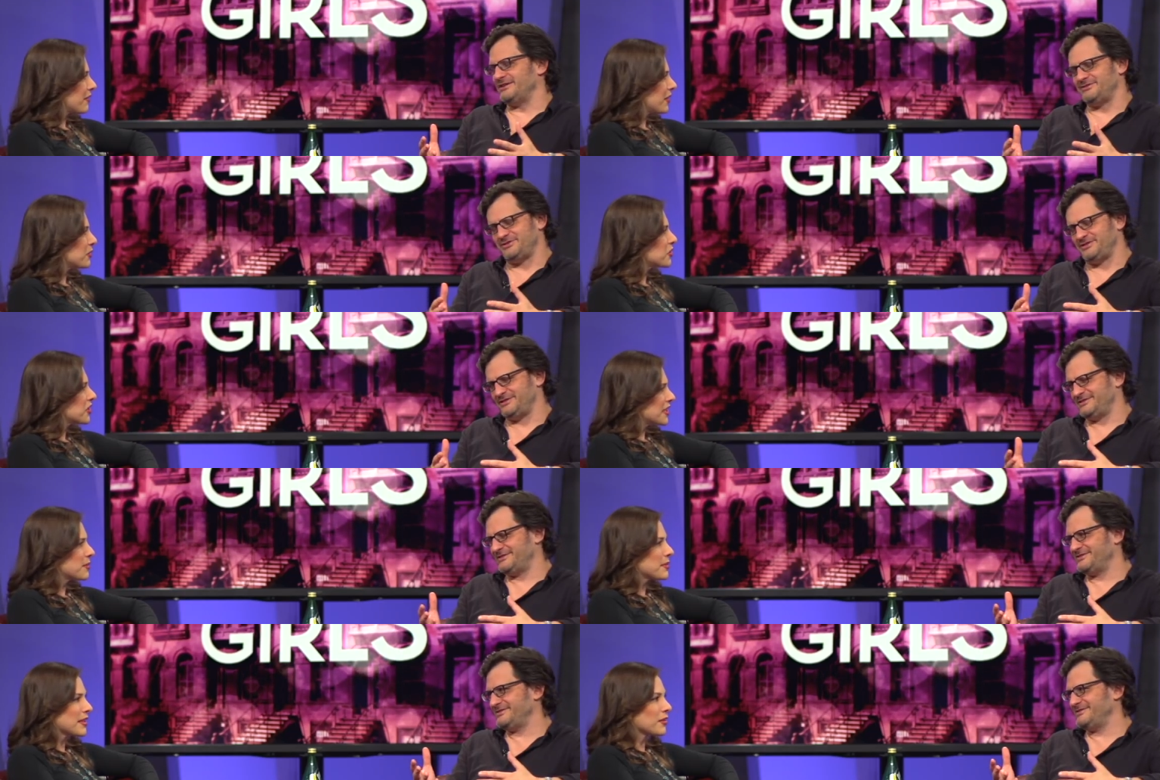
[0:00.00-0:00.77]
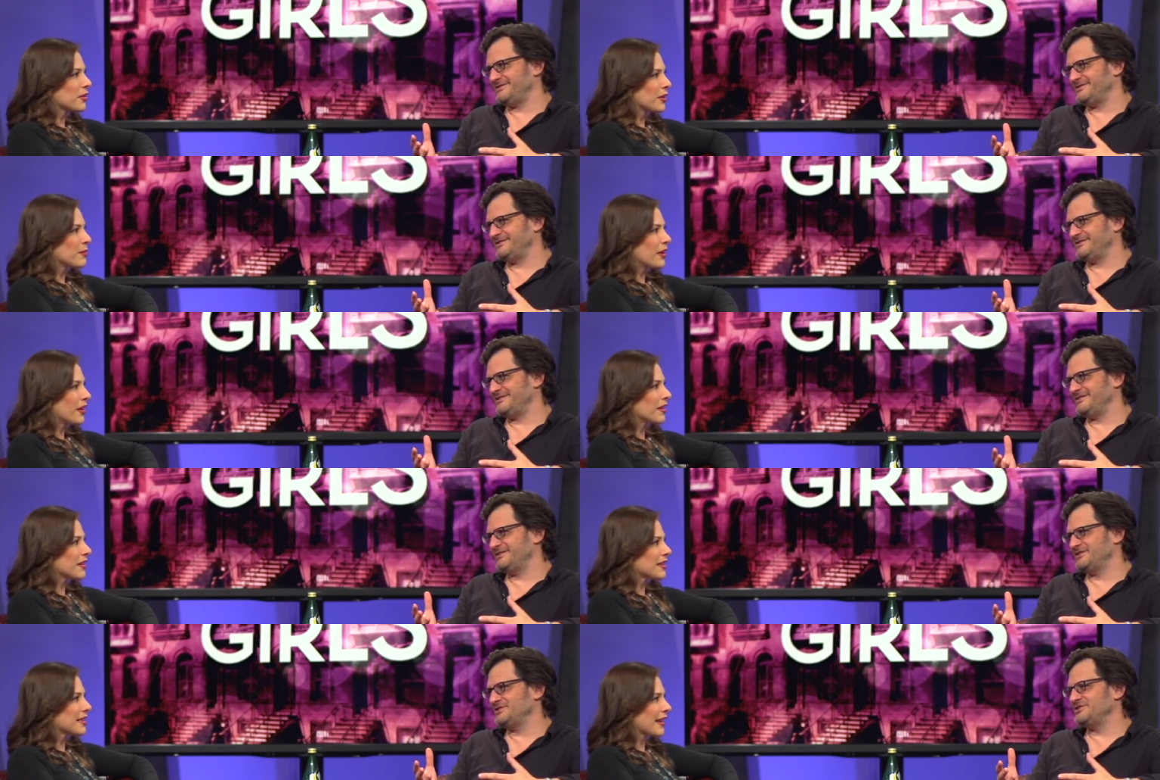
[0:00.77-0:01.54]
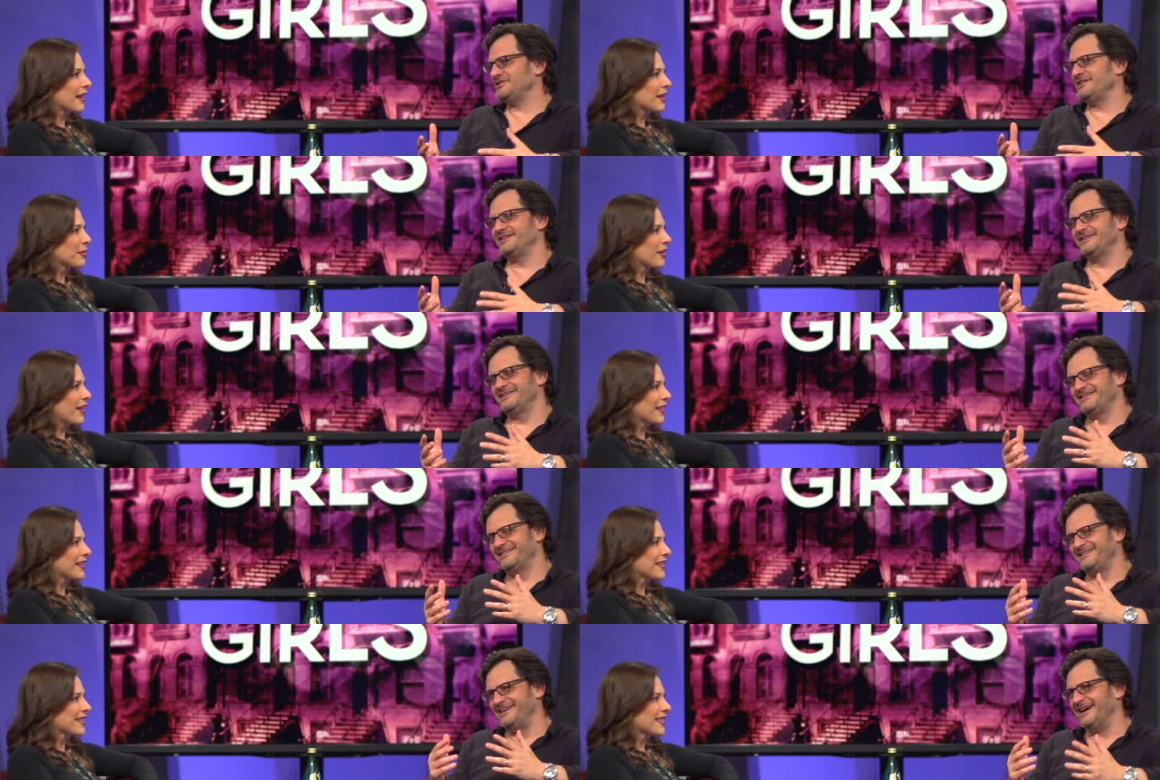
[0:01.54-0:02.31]
Speaker 1: that video? She seems a little embarrassed, I gotta be
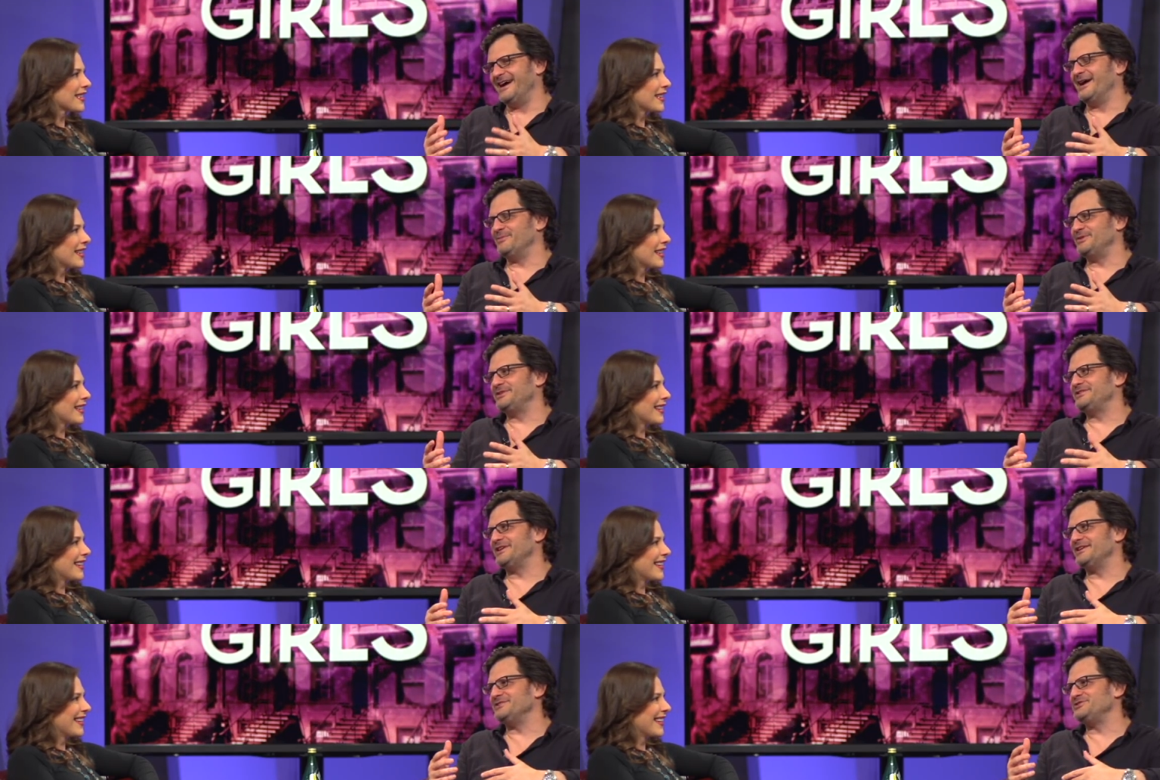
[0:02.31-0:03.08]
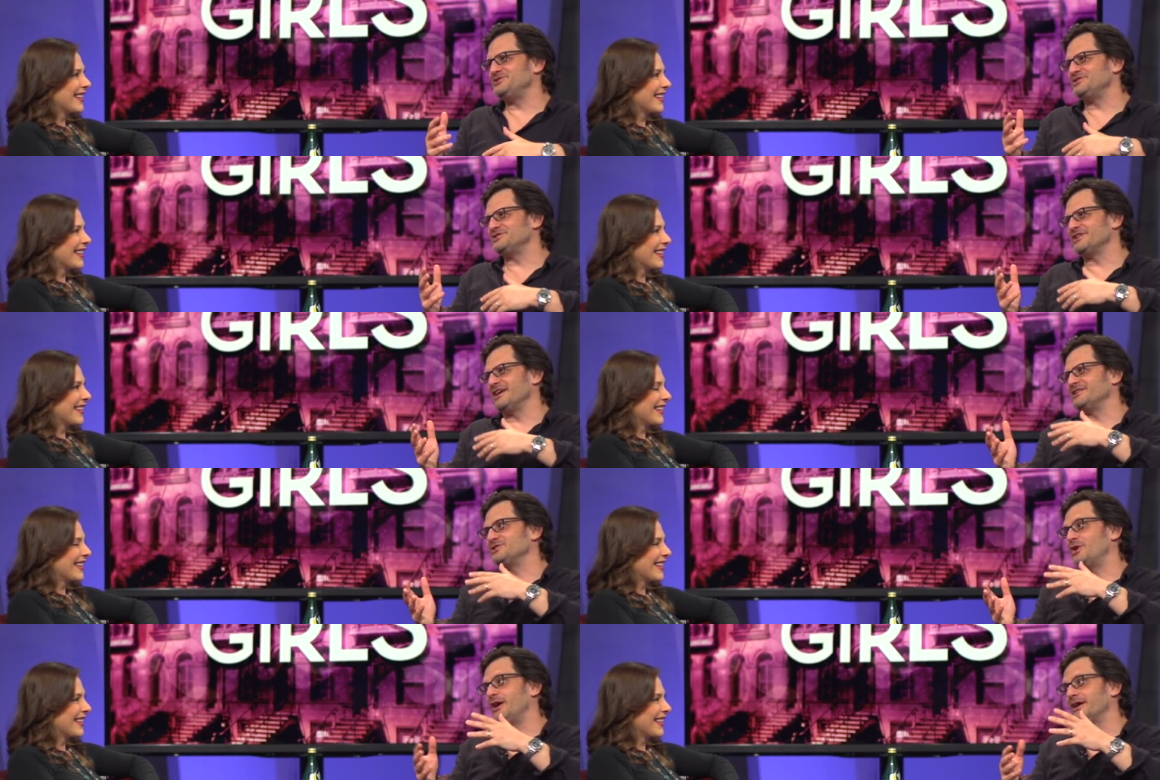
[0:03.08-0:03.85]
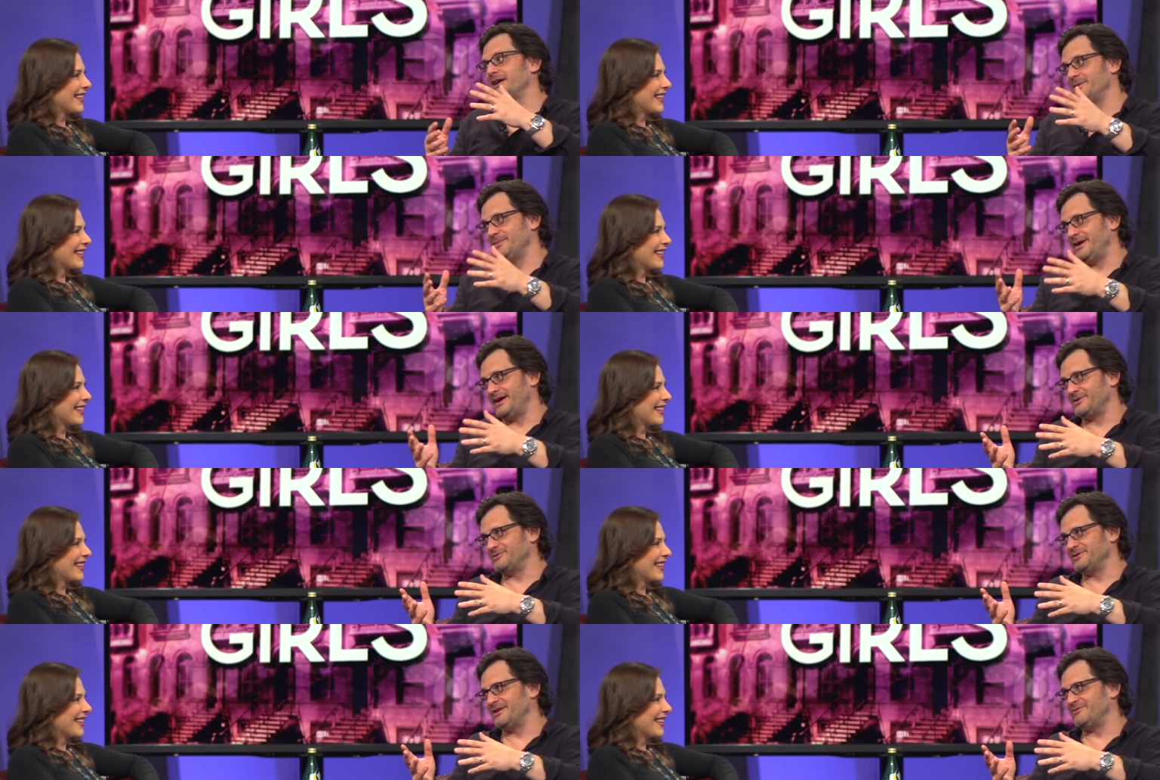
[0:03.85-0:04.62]
honest. Yeah, but then she's like talking
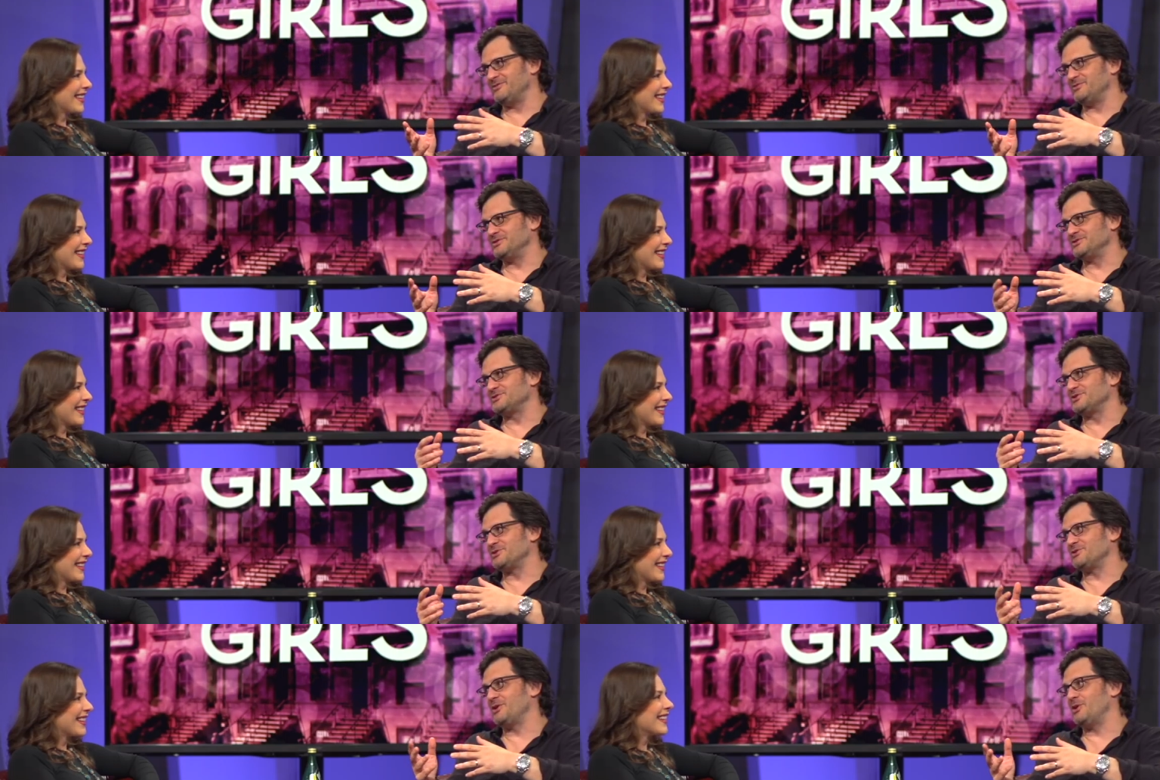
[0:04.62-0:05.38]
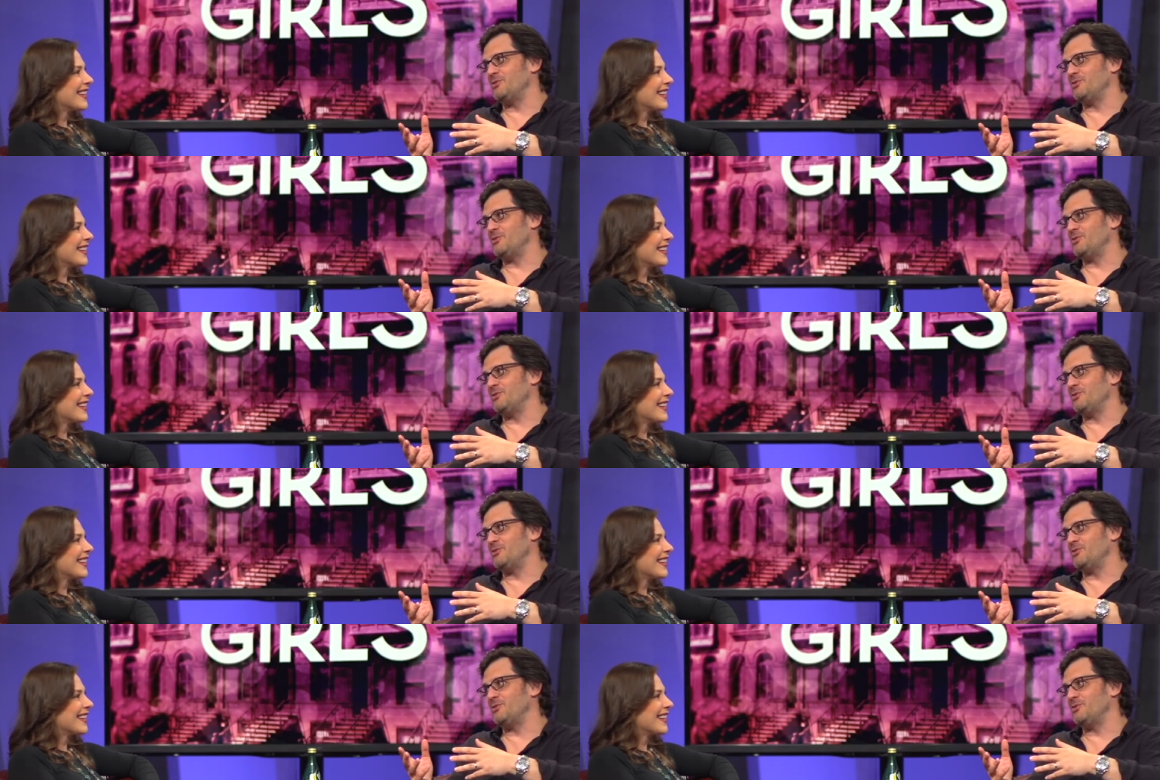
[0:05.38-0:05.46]
about it with everyone, so they're